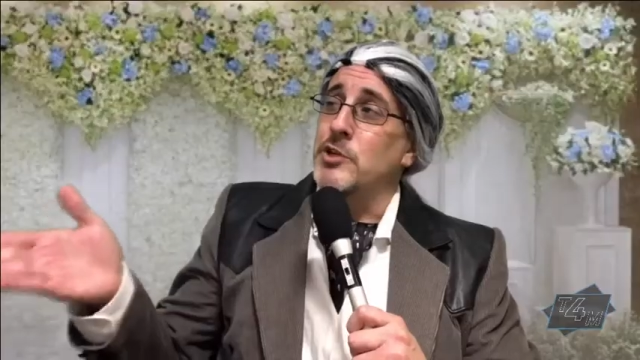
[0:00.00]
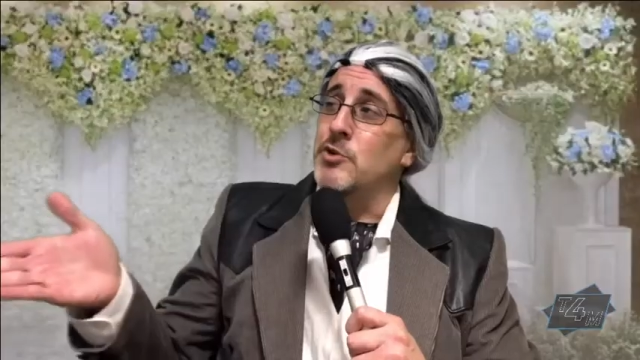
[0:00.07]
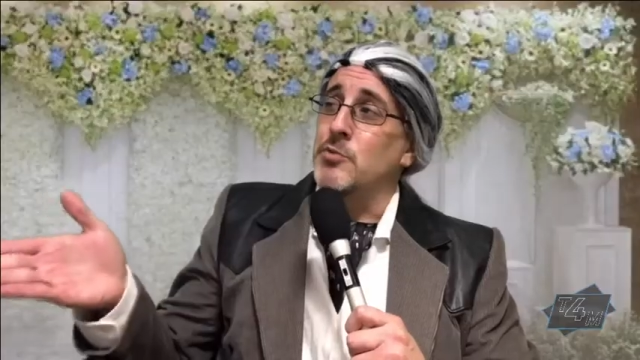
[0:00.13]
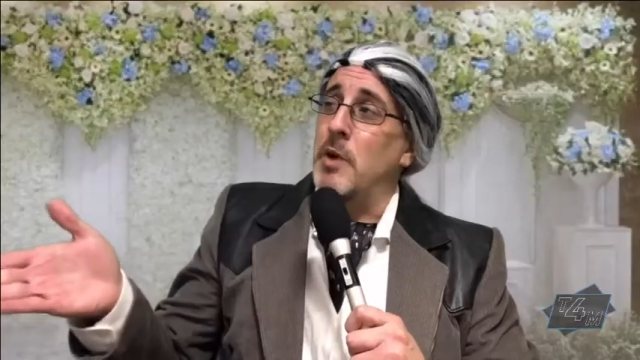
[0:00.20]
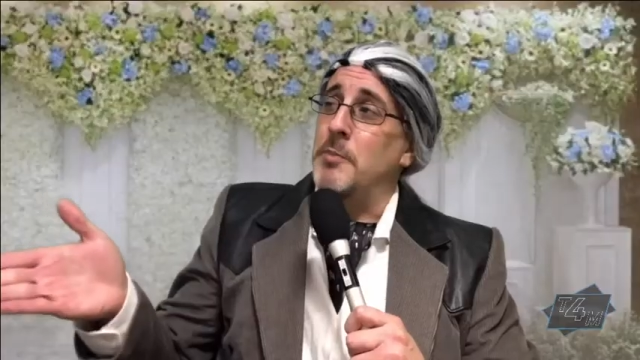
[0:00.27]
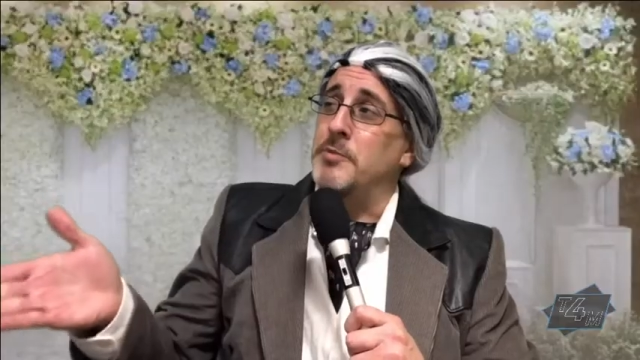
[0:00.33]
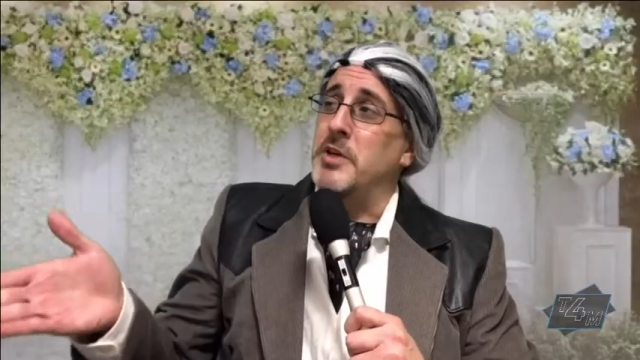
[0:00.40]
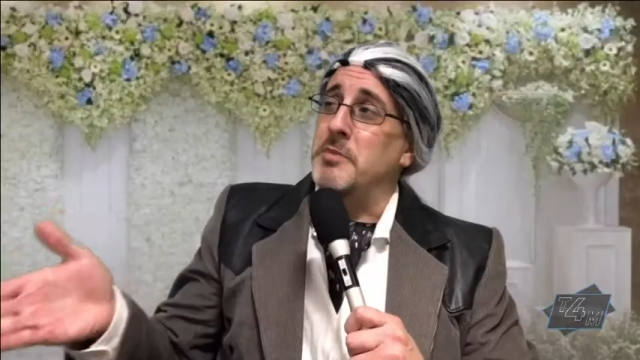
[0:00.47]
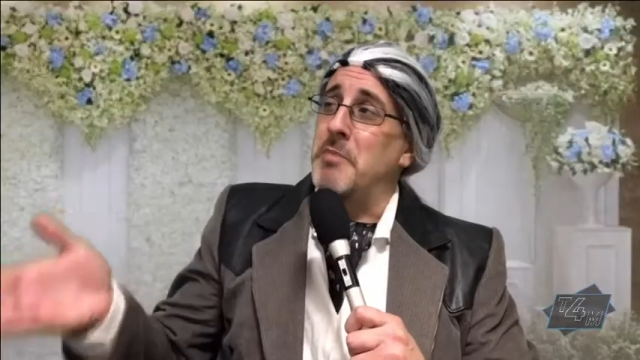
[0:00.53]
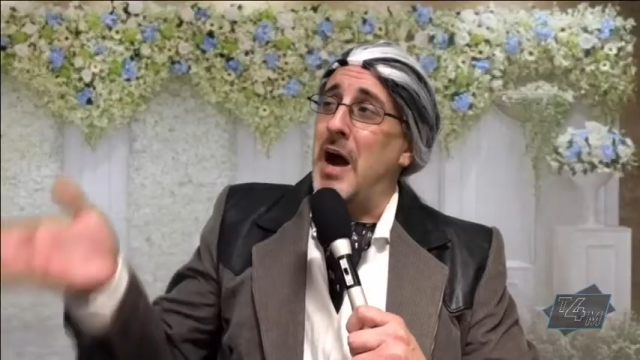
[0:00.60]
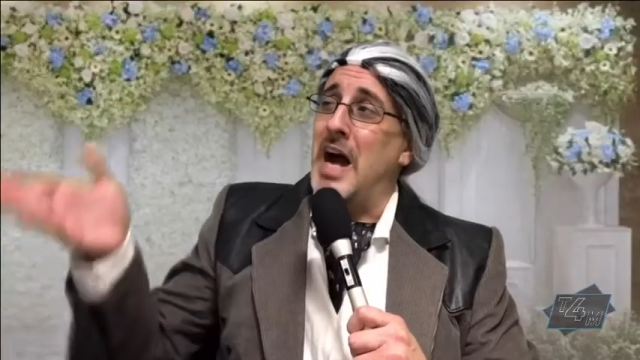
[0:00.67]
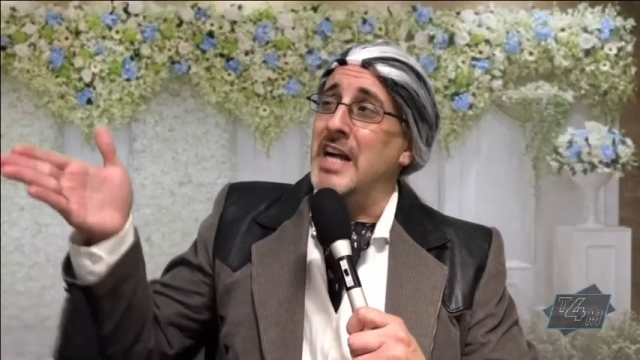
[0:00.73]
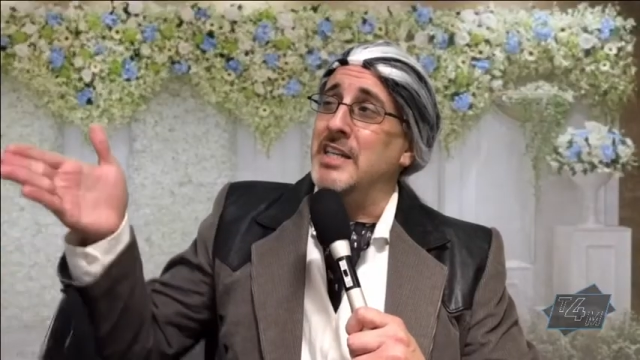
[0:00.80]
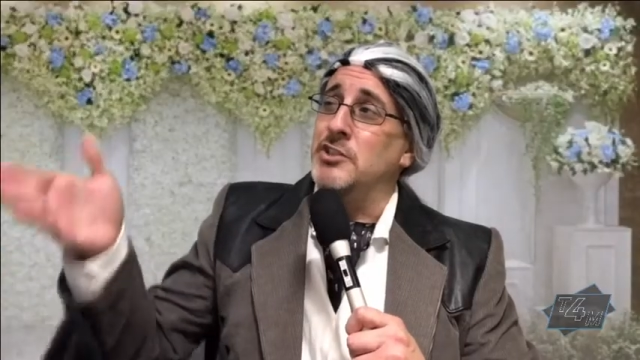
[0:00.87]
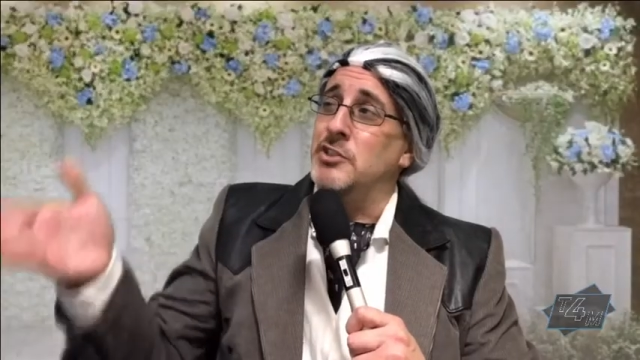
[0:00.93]
interrupting
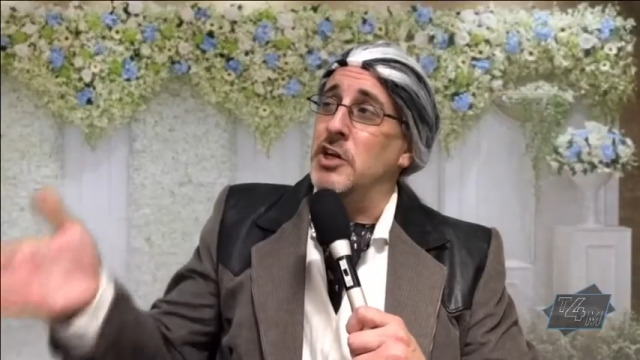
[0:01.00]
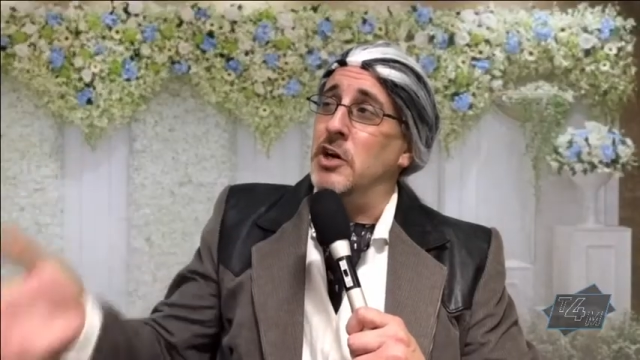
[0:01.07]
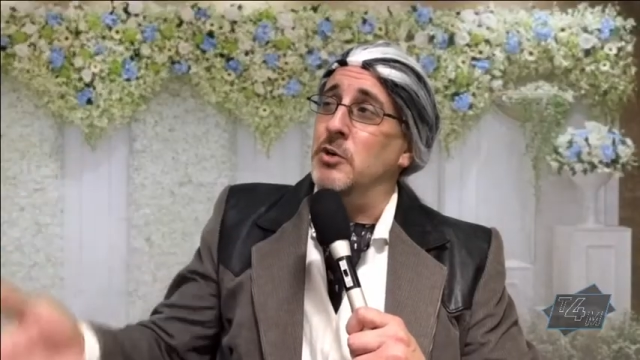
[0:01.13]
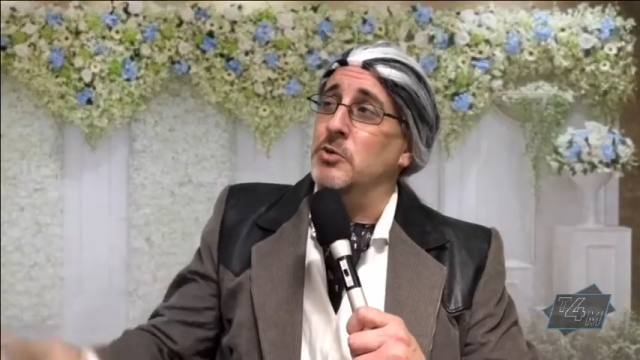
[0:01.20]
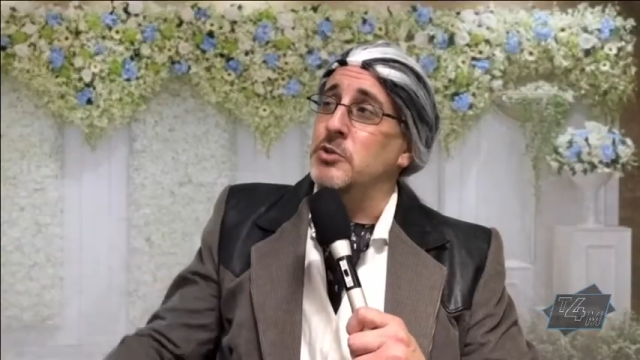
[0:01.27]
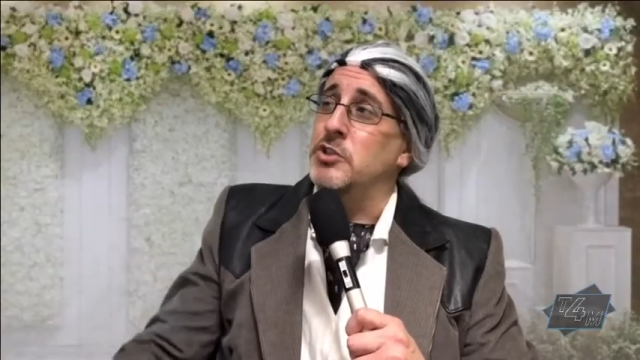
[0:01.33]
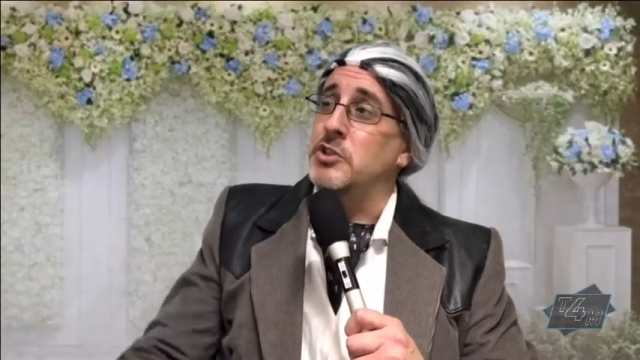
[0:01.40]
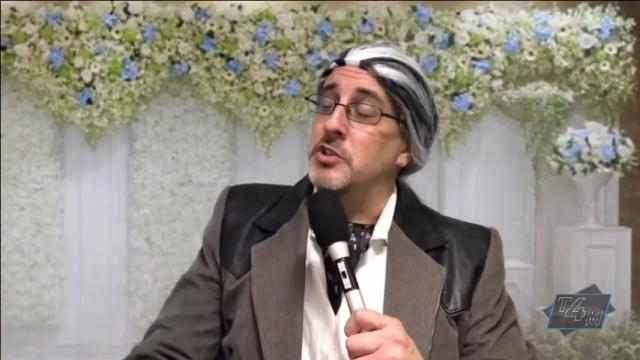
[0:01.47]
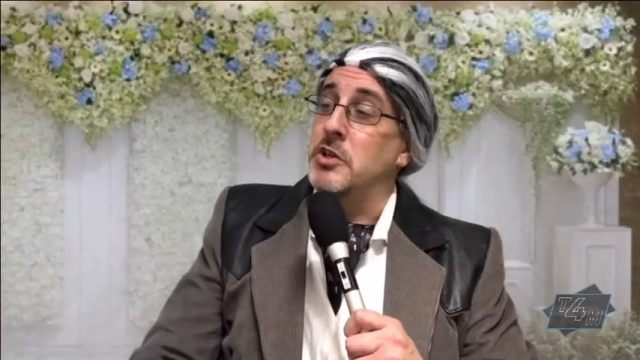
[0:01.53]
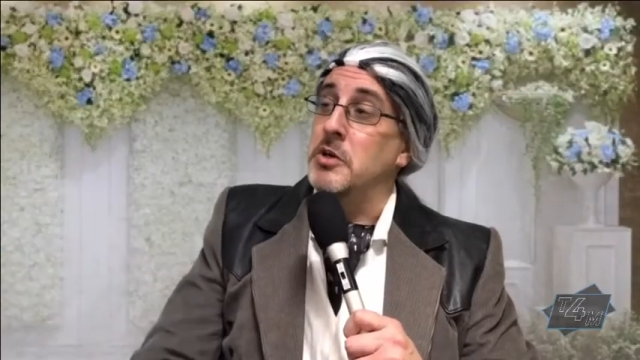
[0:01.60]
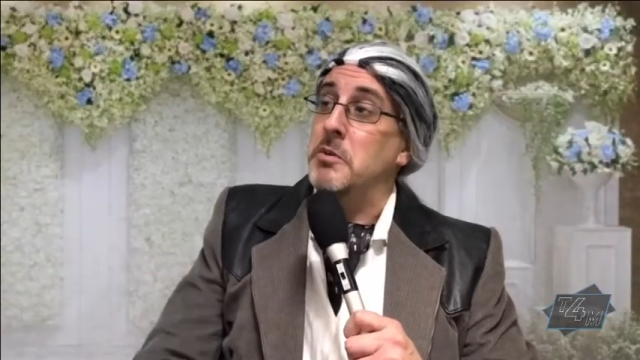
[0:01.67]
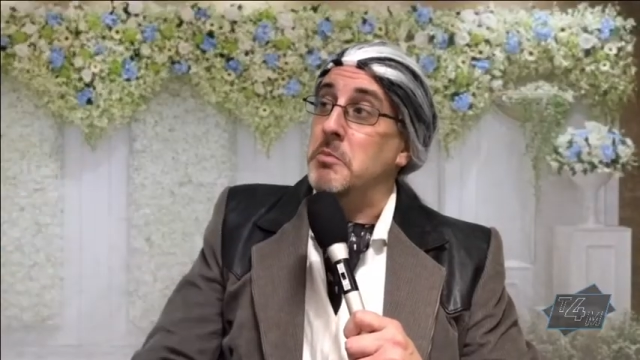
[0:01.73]
my toast.